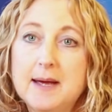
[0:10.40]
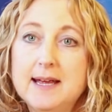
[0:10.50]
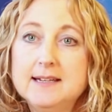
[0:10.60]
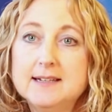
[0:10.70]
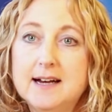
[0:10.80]

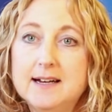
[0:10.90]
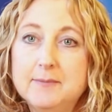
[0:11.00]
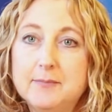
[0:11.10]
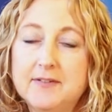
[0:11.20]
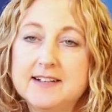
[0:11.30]
Bayne.
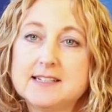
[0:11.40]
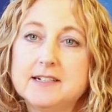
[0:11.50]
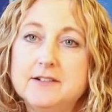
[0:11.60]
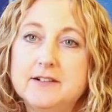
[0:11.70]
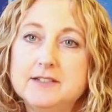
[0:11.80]
I'm
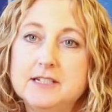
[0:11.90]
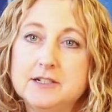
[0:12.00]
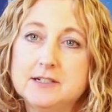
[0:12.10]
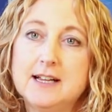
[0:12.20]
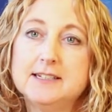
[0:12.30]
Professor of
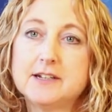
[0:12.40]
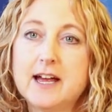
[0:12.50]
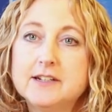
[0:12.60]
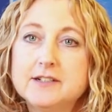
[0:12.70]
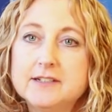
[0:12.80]
Digital
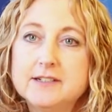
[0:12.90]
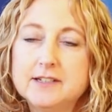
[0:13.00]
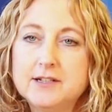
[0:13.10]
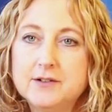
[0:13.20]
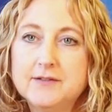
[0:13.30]
Education
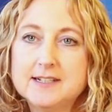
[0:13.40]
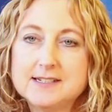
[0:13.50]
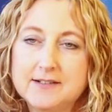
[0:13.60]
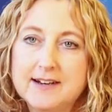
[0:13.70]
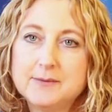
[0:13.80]
at the
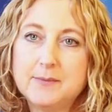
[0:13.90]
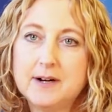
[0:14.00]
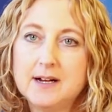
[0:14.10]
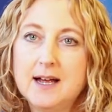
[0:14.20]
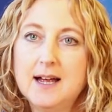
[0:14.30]
University of
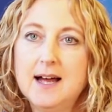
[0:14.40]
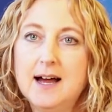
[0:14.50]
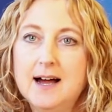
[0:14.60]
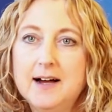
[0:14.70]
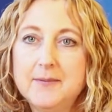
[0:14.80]
Edinburgh,
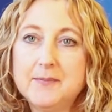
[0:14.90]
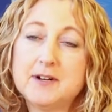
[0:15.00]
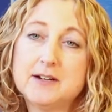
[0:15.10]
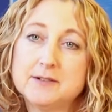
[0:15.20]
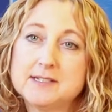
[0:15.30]
um,
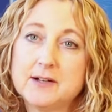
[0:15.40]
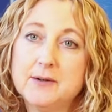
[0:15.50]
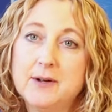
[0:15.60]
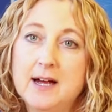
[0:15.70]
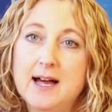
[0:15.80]
but I
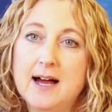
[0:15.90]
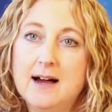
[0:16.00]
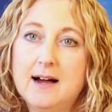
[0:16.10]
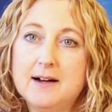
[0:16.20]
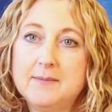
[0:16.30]
also
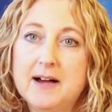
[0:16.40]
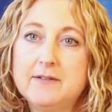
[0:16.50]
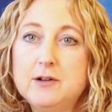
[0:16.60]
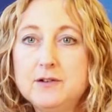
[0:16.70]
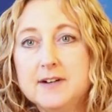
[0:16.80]
um,
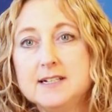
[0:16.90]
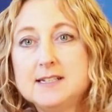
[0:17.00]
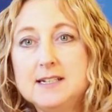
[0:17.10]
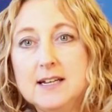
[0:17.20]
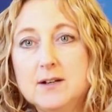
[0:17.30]
have a
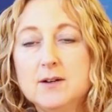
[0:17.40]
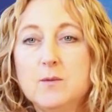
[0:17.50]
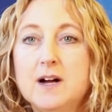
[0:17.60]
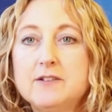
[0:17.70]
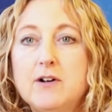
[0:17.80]

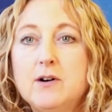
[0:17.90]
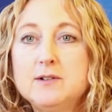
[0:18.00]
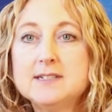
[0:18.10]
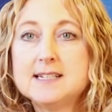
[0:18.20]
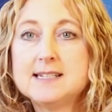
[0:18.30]
university-wide
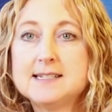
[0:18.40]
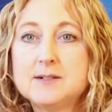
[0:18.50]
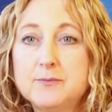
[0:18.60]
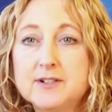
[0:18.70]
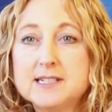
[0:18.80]
role as
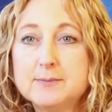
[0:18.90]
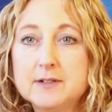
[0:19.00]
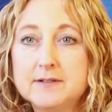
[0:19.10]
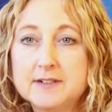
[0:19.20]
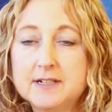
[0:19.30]
Assistant
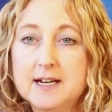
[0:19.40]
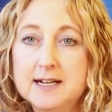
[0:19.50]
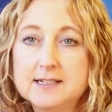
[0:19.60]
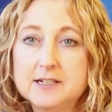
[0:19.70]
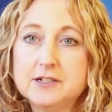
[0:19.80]
Principal for
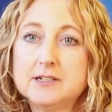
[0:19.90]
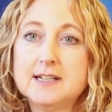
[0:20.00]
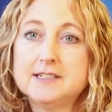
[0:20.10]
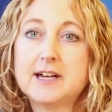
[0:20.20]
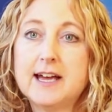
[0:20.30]

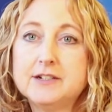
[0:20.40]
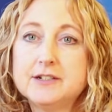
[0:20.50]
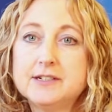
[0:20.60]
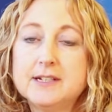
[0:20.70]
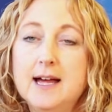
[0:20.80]
Digital
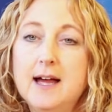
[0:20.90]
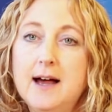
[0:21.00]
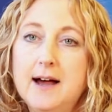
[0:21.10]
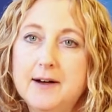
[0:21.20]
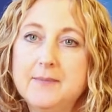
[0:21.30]
Education,
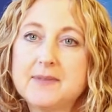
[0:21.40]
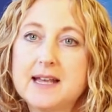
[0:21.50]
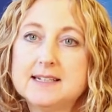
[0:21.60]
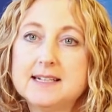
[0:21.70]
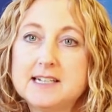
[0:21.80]
um,
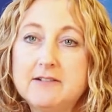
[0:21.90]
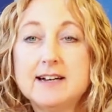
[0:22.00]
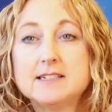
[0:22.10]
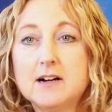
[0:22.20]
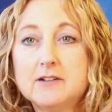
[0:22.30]
and I
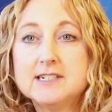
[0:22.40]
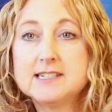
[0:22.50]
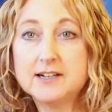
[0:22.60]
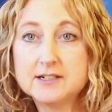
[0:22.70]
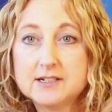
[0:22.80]
direct our
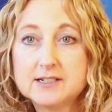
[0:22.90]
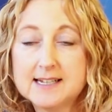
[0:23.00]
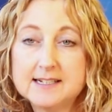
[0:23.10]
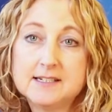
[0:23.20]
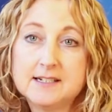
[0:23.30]
research
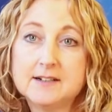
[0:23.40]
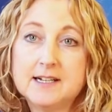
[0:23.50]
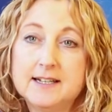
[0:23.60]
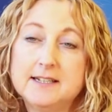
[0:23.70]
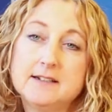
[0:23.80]
centre
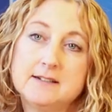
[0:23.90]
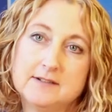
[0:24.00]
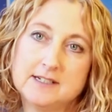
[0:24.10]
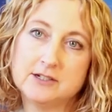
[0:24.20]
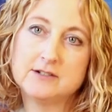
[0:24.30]
in
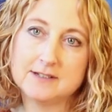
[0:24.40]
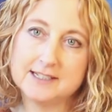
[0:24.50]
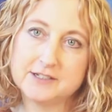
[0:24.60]
digital